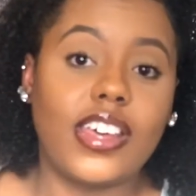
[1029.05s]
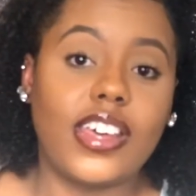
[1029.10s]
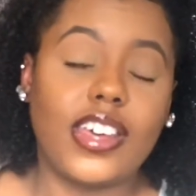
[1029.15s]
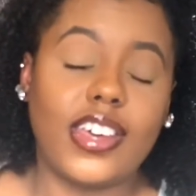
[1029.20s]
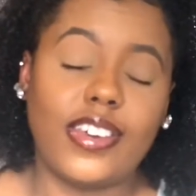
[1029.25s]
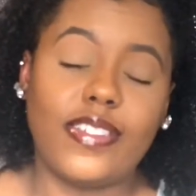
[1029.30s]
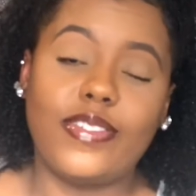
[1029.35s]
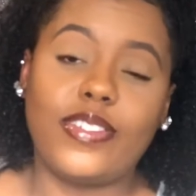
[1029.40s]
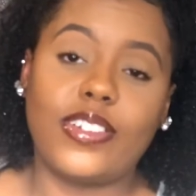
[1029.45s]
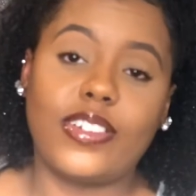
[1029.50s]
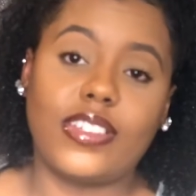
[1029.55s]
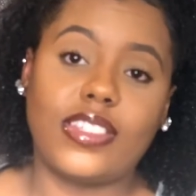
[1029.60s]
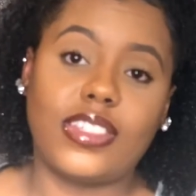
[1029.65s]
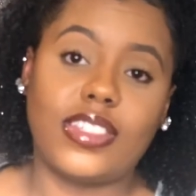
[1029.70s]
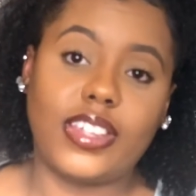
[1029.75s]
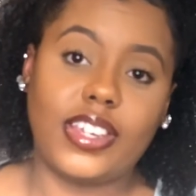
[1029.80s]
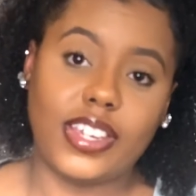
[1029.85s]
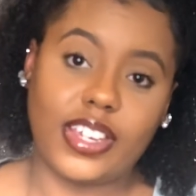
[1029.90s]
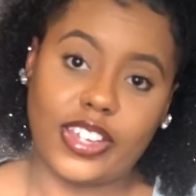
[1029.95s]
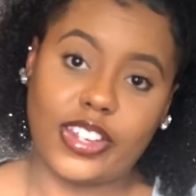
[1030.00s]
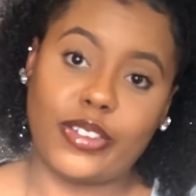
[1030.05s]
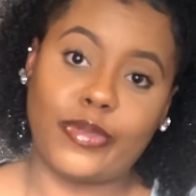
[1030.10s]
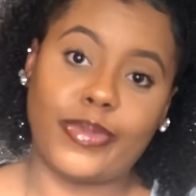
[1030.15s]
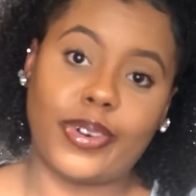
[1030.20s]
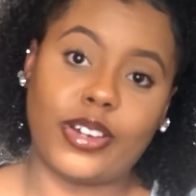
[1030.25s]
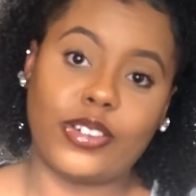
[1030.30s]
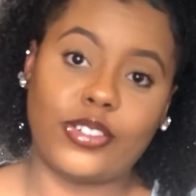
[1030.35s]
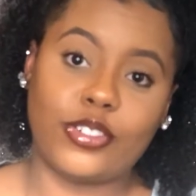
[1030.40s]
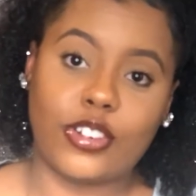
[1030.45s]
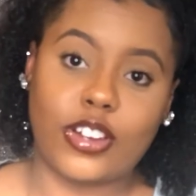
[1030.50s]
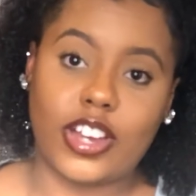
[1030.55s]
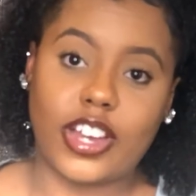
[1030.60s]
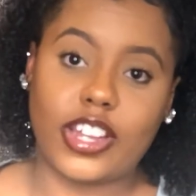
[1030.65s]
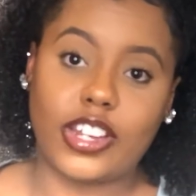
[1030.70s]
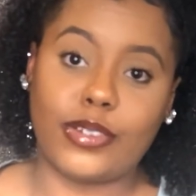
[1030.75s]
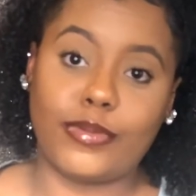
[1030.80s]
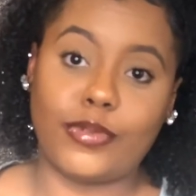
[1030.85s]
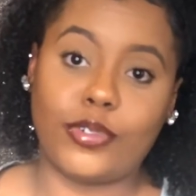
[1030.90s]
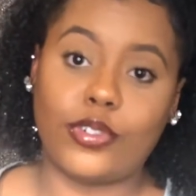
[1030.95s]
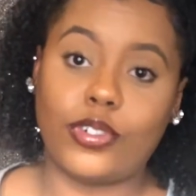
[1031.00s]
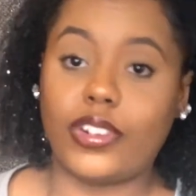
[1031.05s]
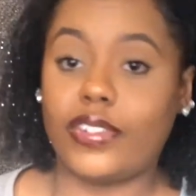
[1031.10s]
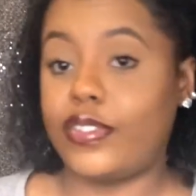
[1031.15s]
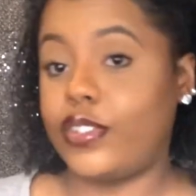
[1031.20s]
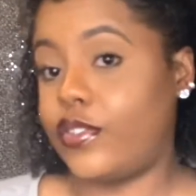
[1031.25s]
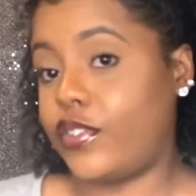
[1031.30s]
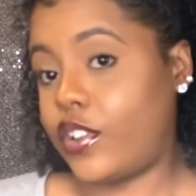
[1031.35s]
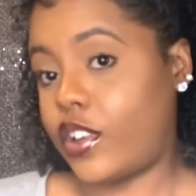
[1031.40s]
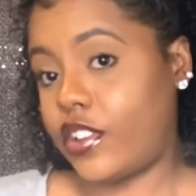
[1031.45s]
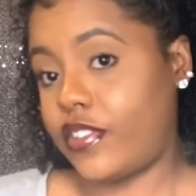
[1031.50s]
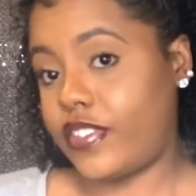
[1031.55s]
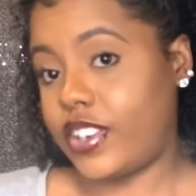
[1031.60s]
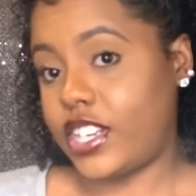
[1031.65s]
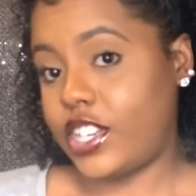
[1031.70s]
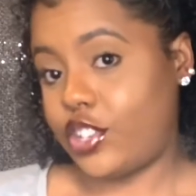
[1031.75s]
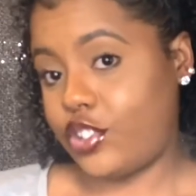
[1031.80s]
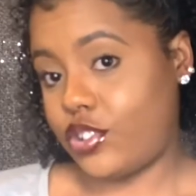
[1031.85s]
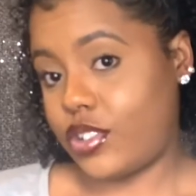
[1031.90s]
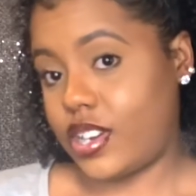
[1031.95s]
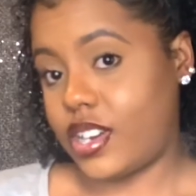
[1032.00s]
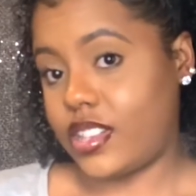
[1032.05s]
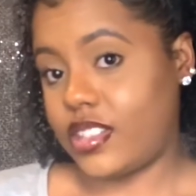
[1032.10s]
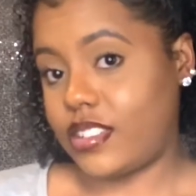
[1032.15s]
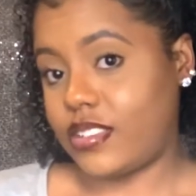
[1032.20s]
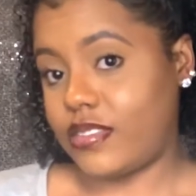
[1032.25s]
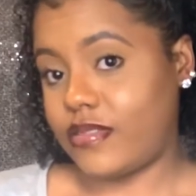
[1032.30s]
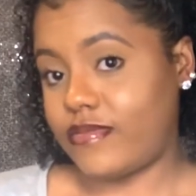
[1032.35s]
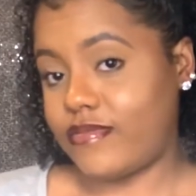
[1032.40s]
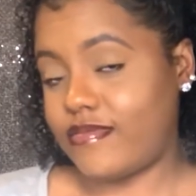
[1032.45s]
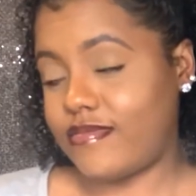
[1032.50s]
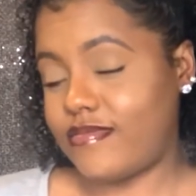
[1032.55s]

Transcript: if you're thinking about trying them, or if you've already tried them.